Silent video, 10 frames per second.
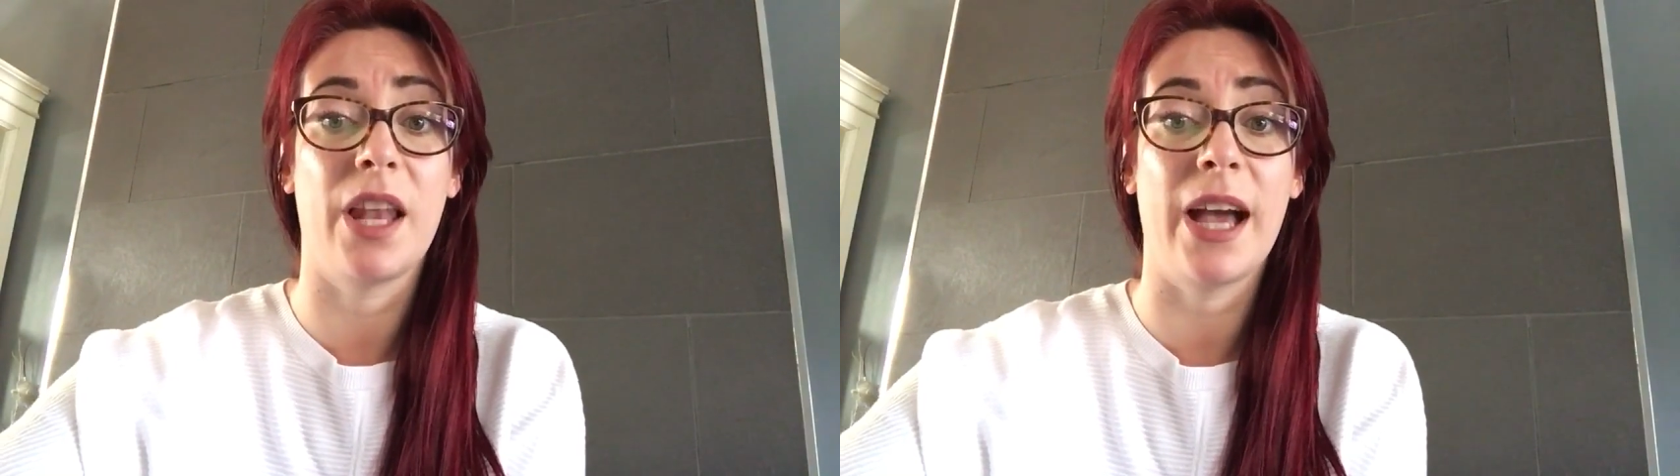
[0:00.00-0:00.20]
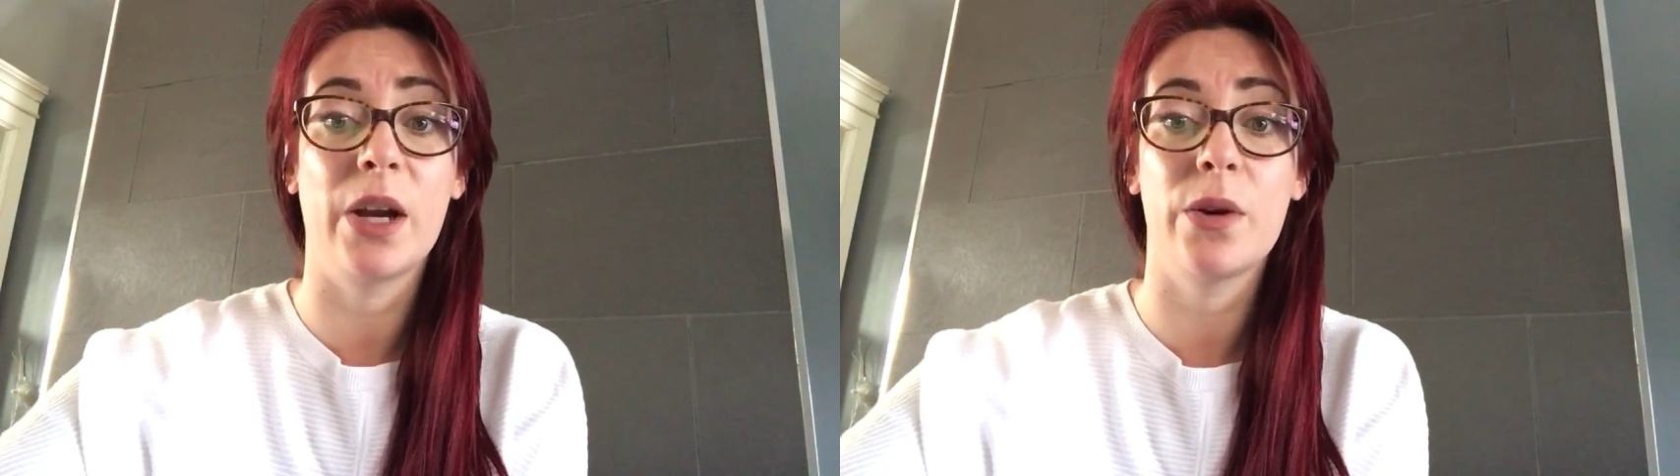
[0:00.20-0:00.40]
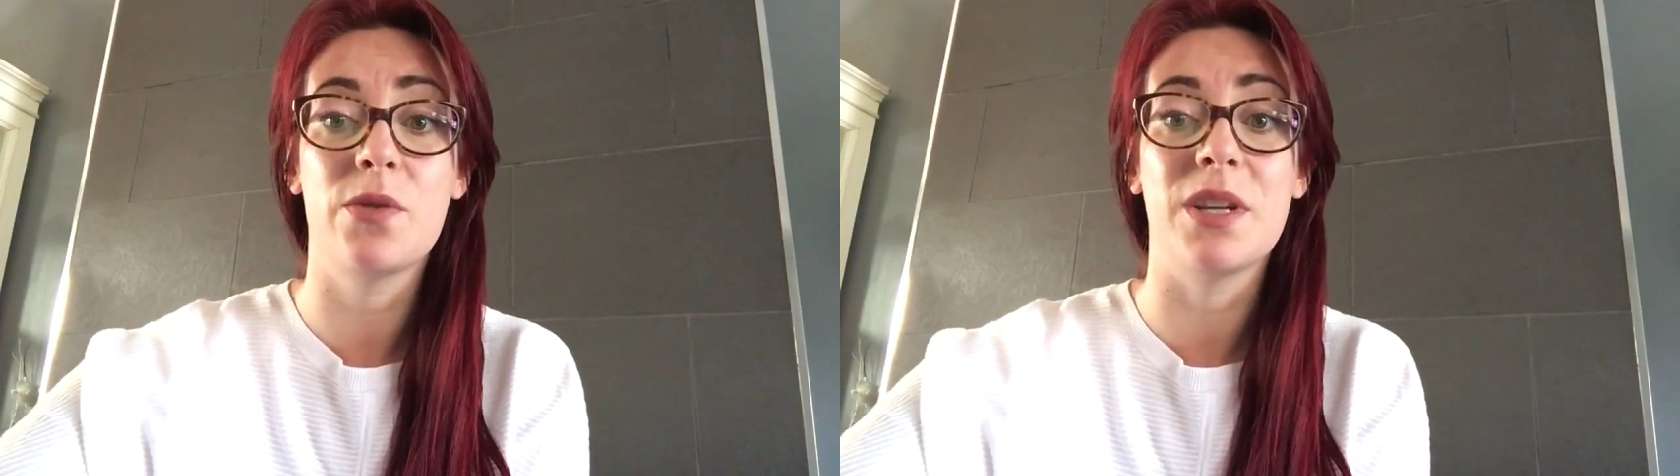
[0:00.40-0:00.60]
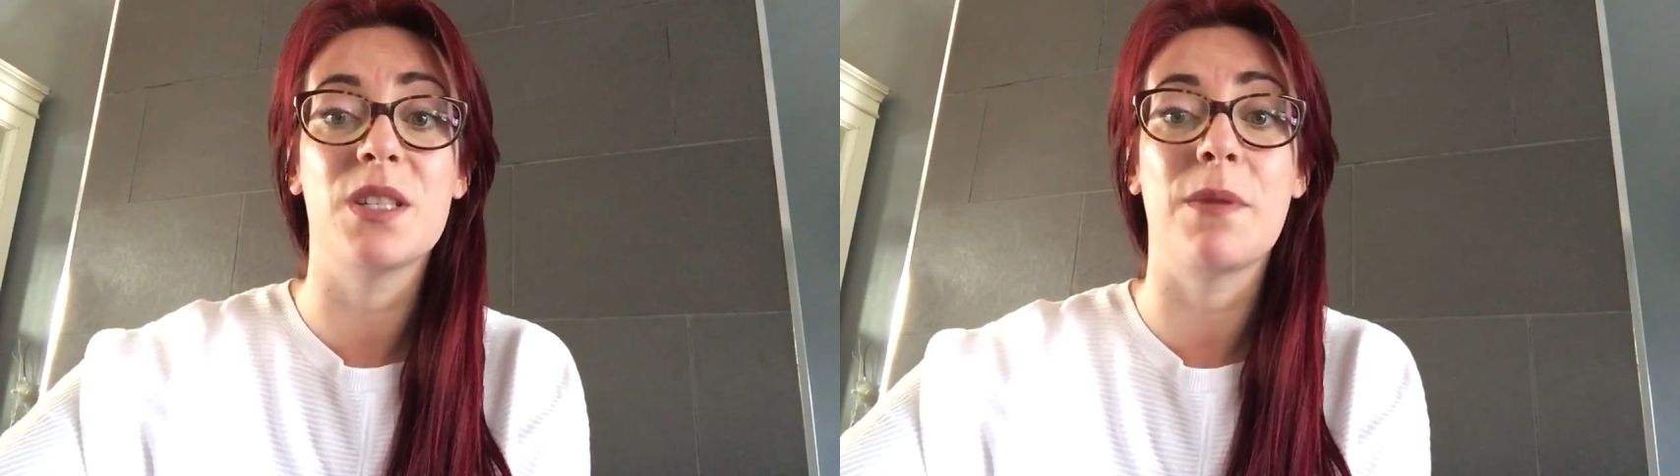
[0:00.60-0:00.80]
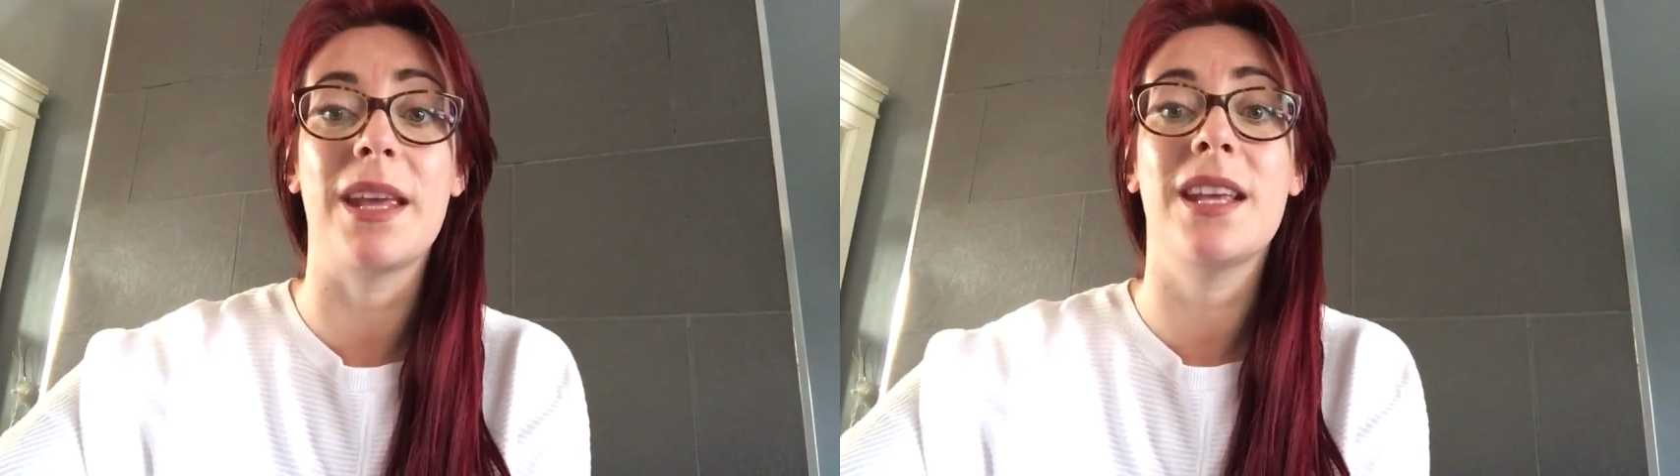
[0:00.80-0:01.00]
language we
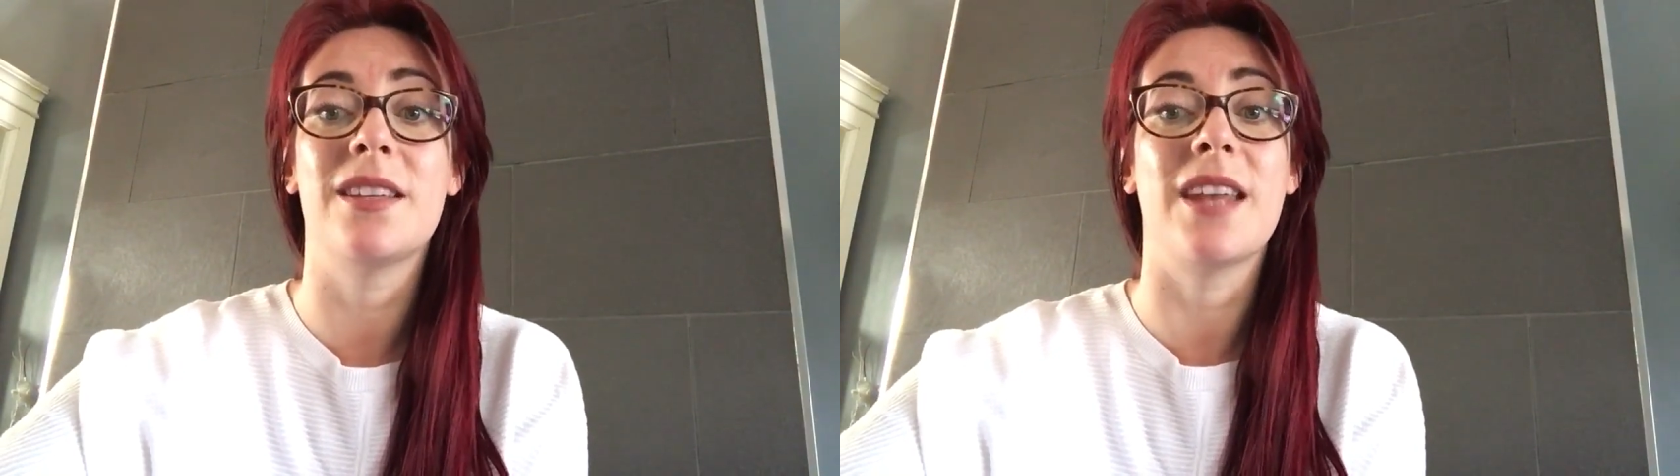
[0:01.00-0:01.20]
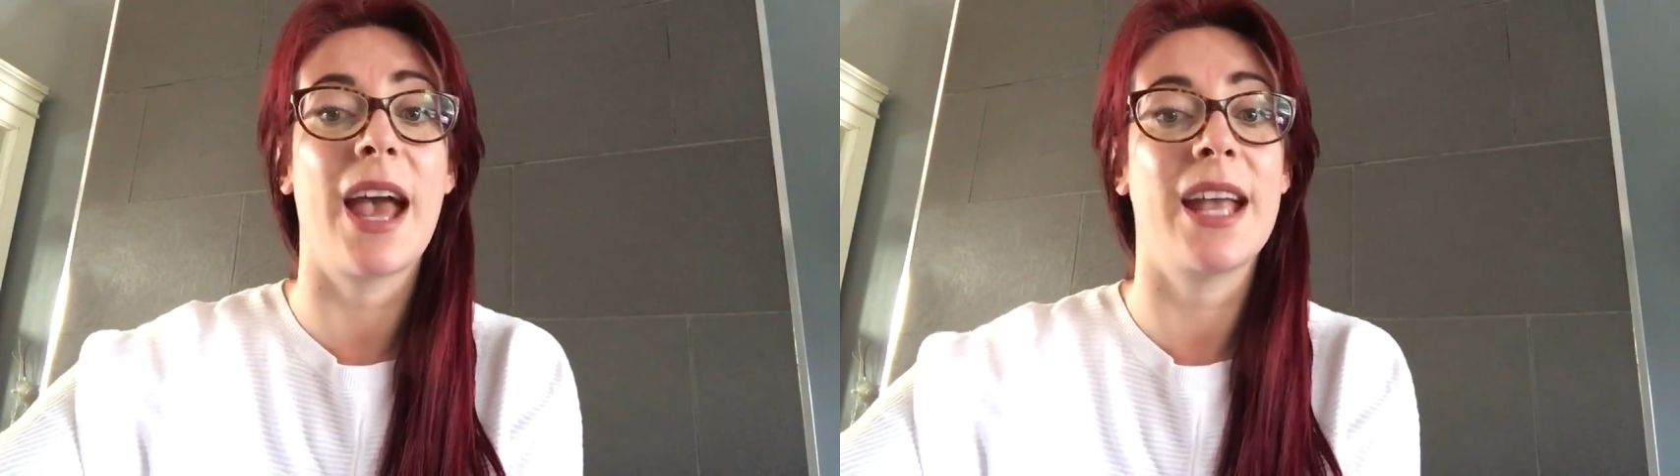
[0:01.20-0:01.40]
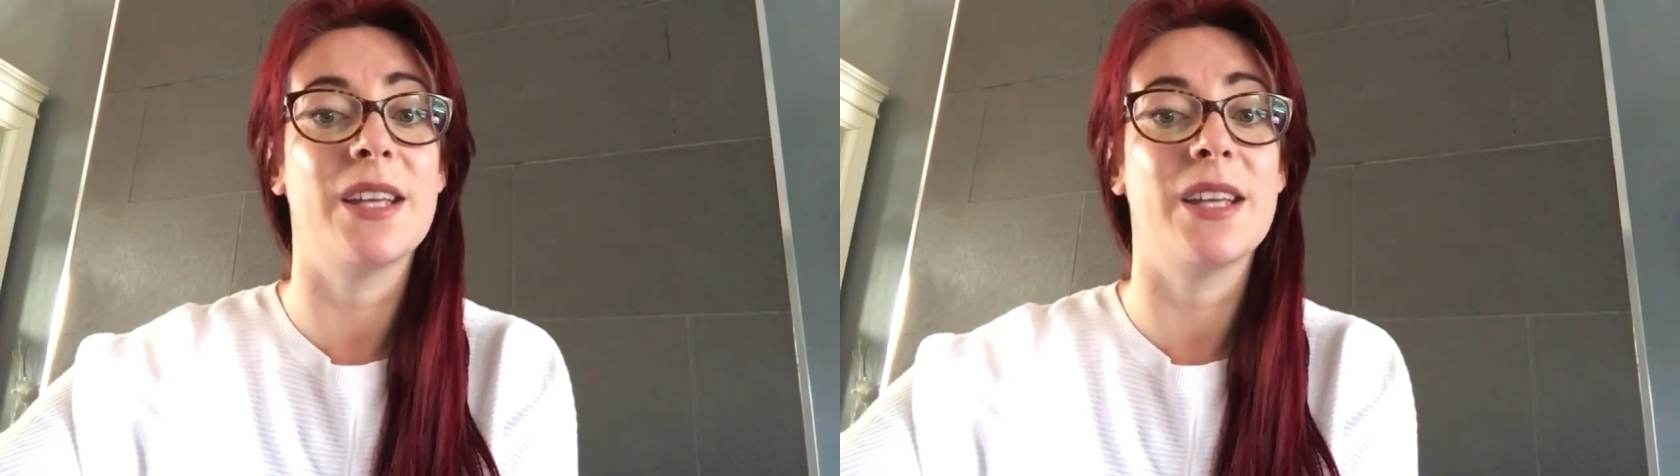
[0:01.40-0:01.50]
speak today